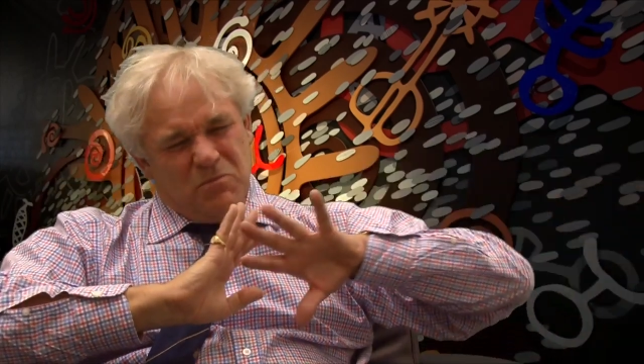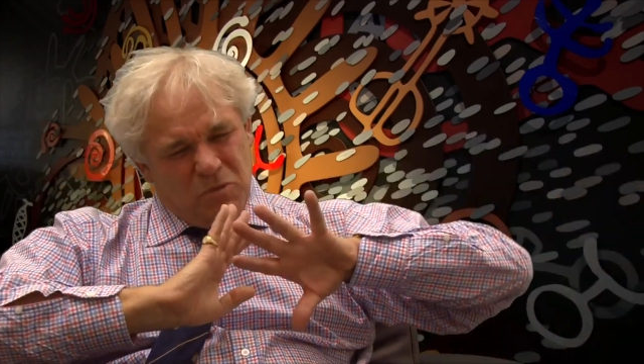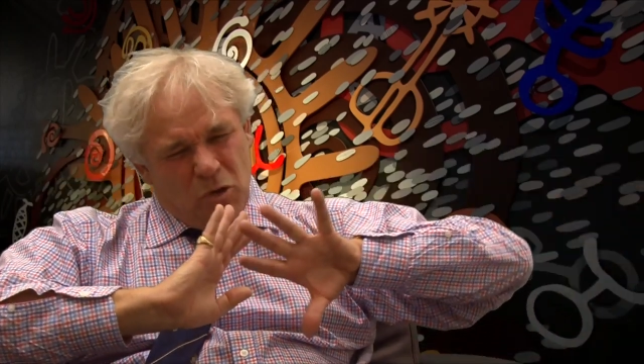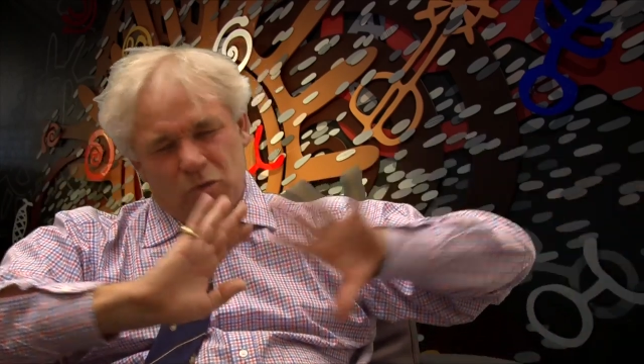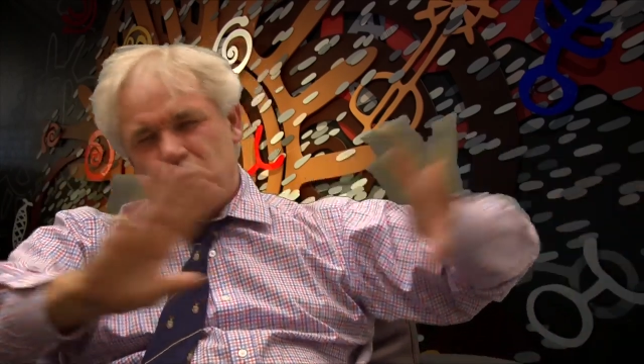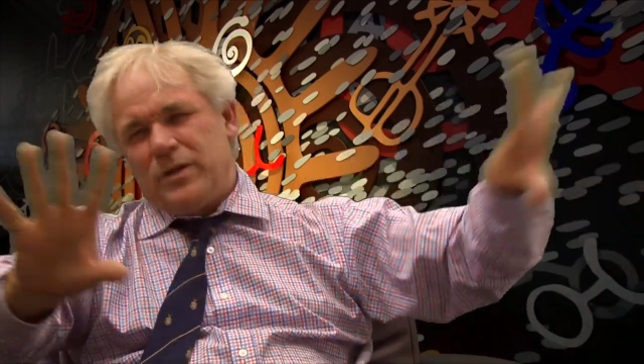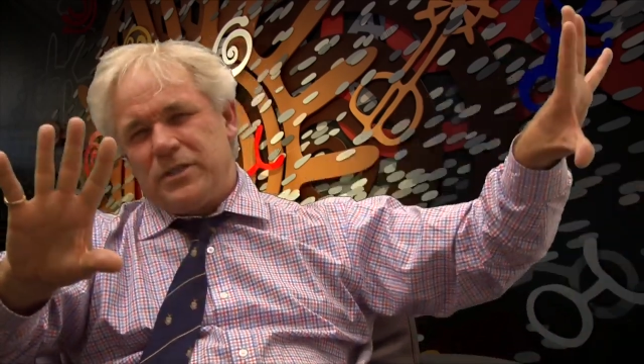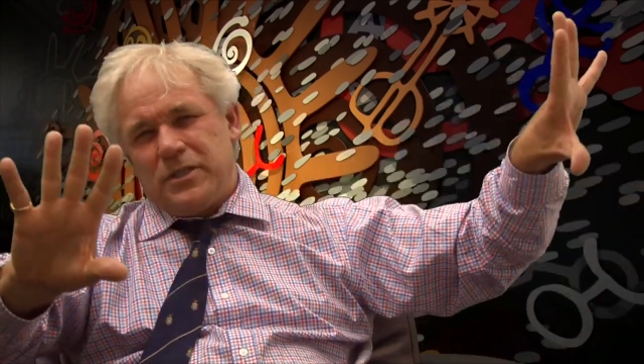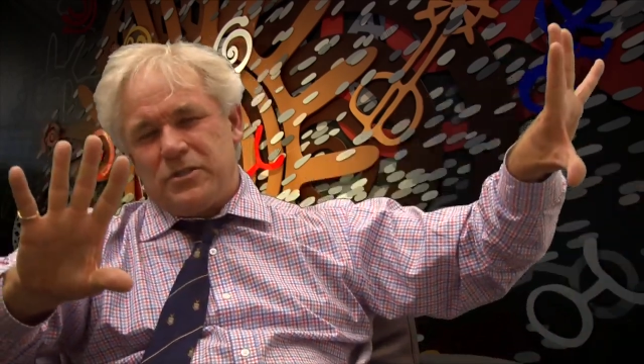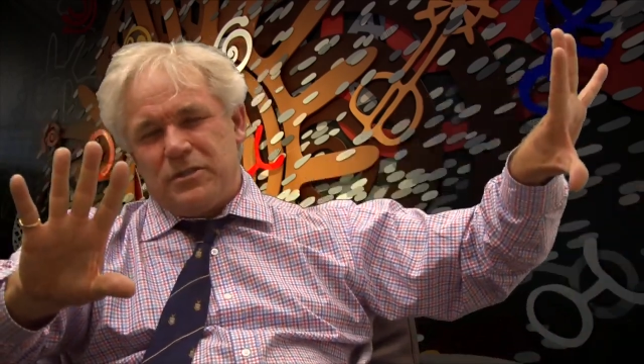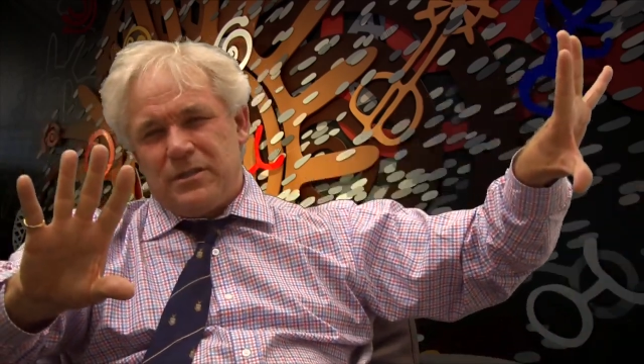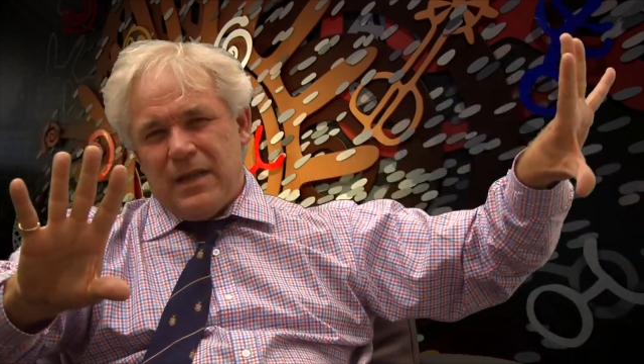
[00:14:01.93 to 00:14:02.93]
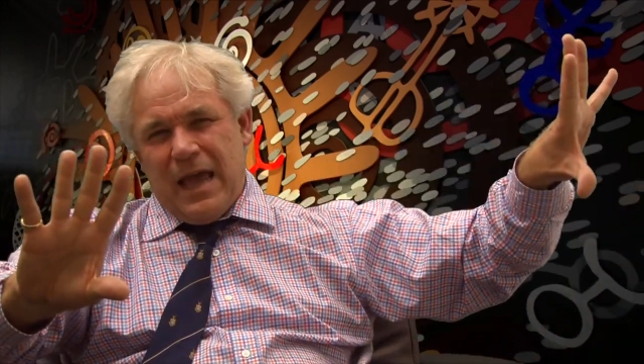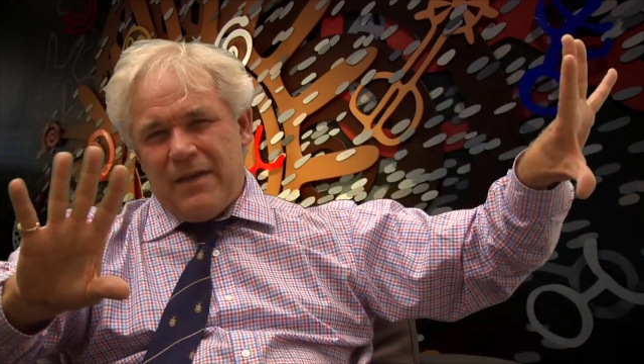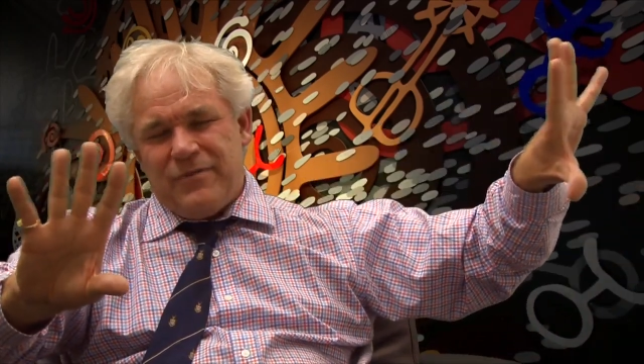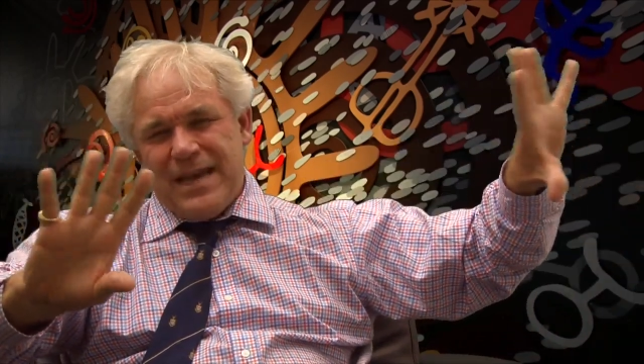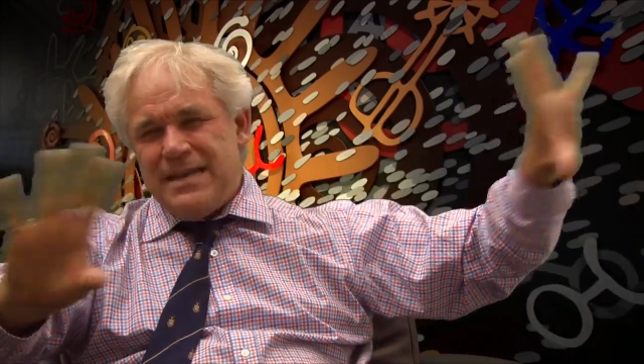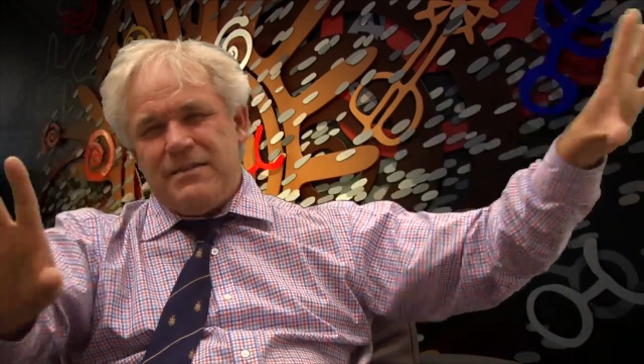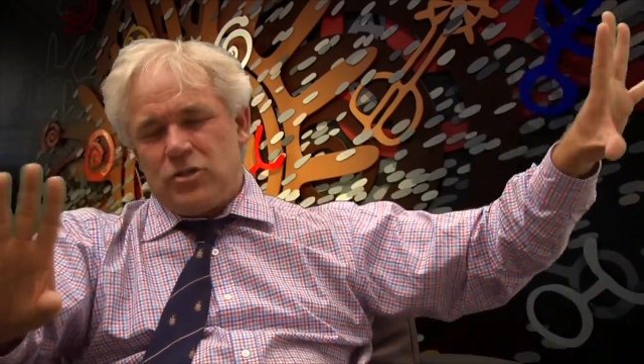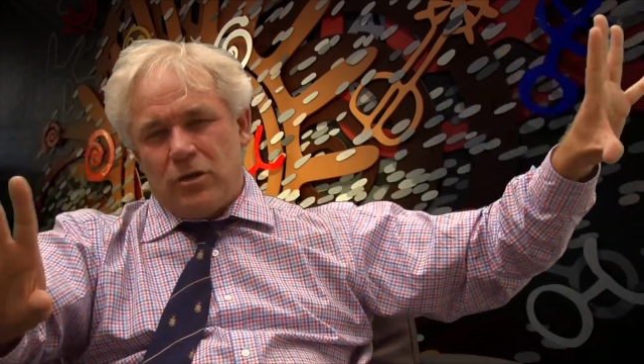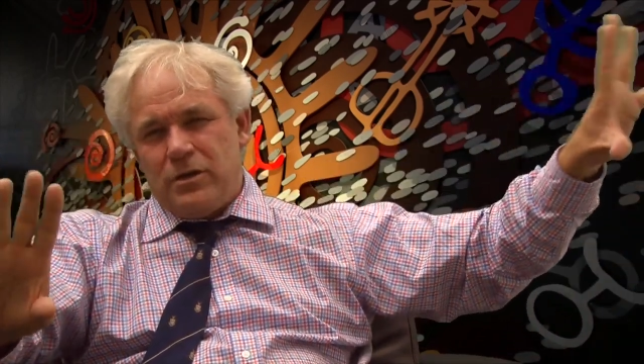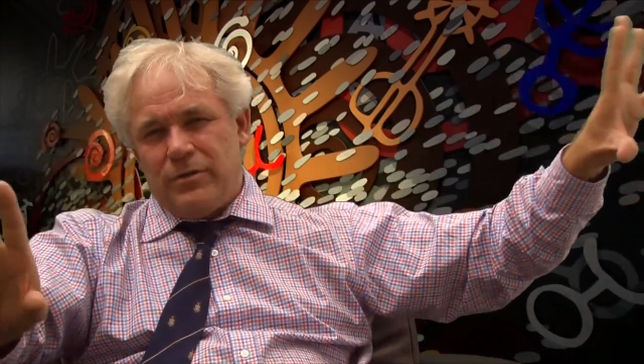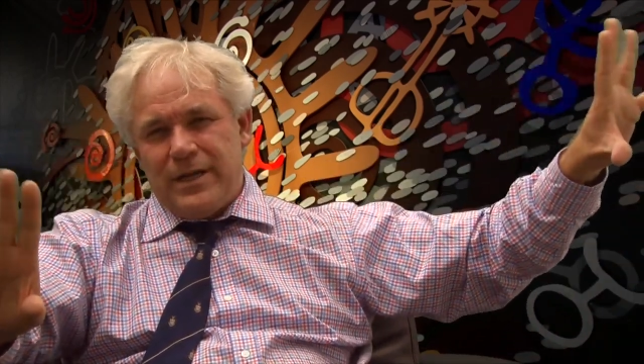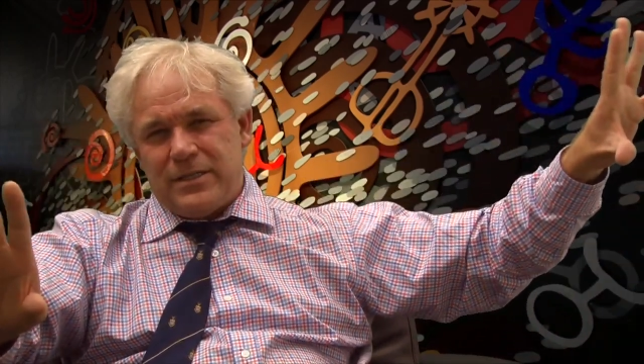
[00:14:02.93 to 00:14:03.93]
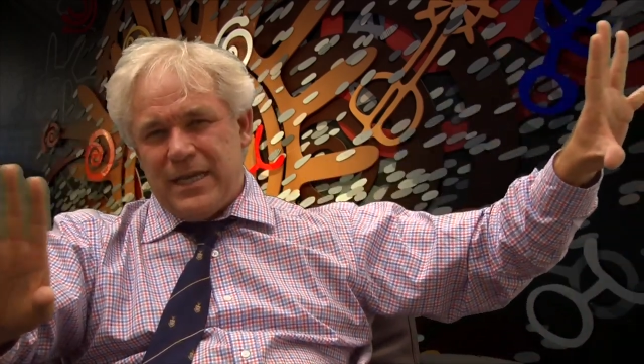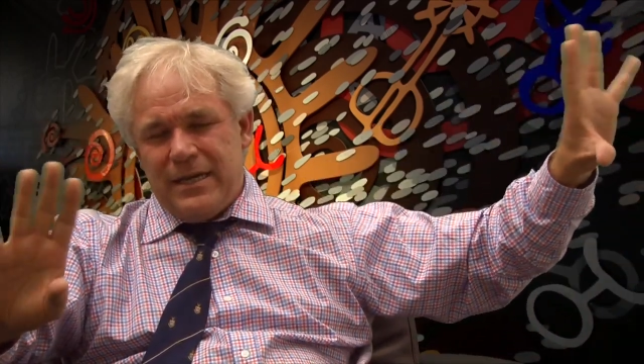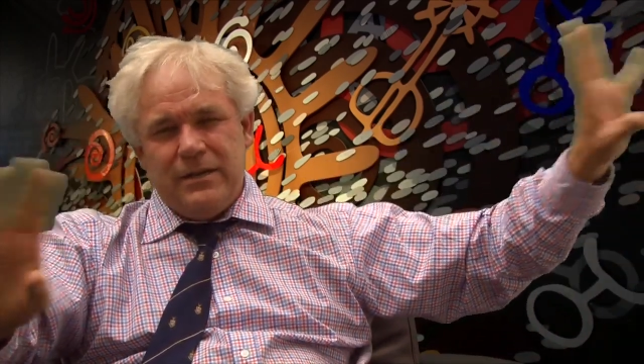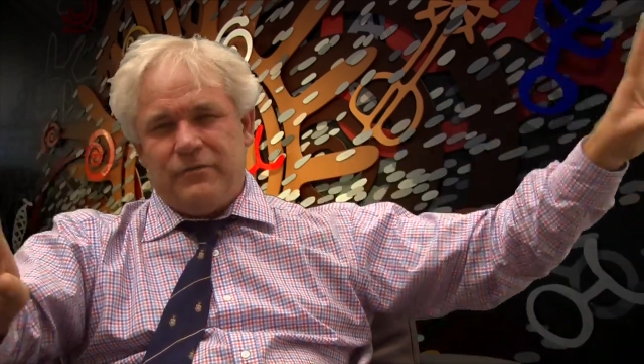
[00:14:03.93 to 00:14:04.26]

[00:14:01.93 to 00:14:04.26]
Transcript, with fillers: not wanting to have any, tolerate any